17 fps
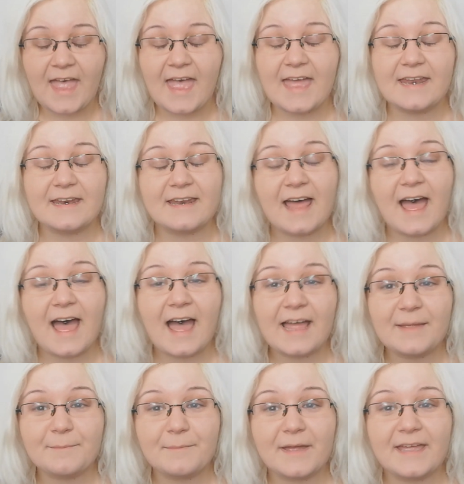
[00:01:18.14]
And
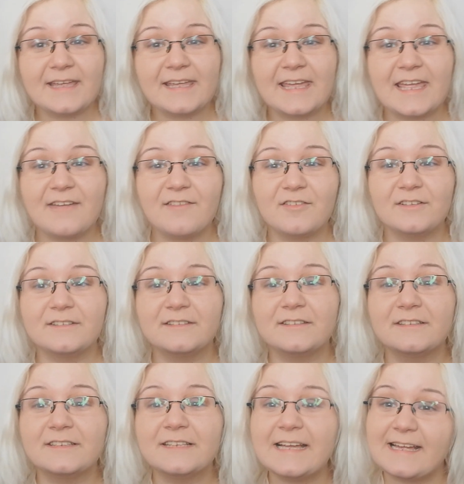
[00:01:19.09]
I make even
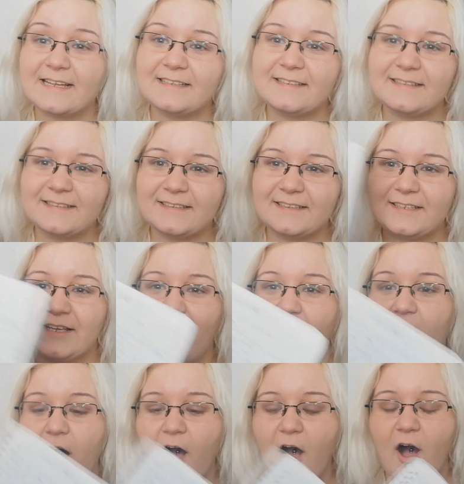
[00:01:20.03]
the list
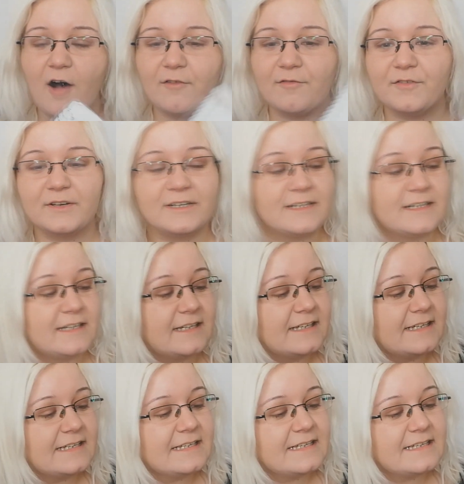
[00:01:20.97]
of
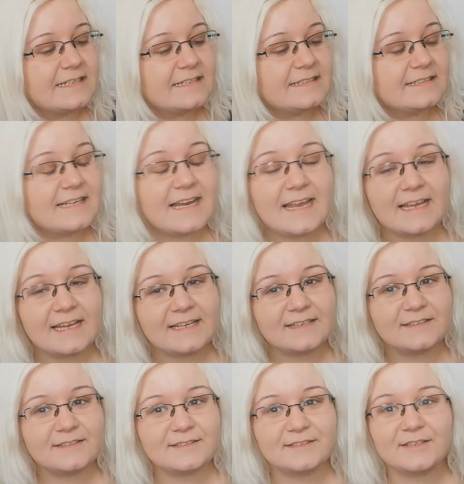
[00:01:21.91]

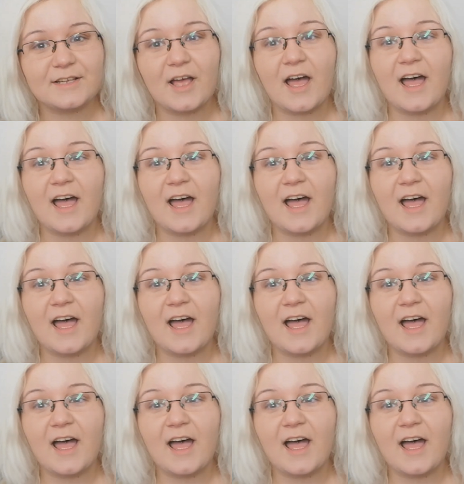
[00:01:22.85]
things